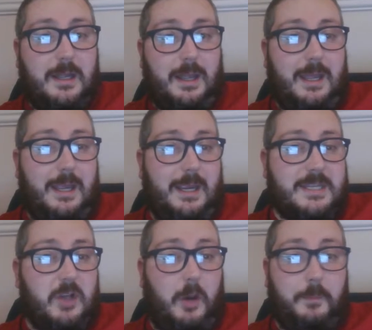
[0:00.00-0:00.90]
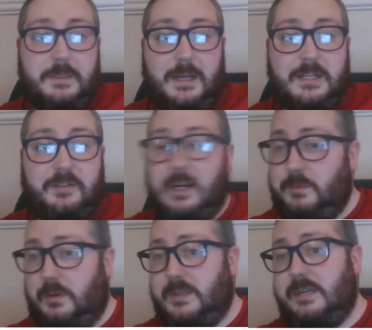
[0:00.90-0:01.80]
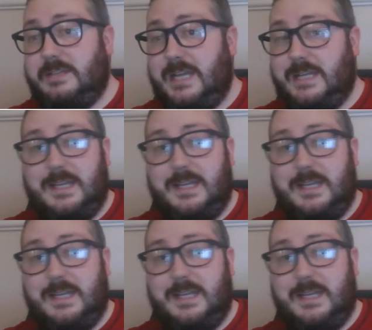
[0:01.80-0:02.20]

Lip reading: It's optimized for Xbox Series X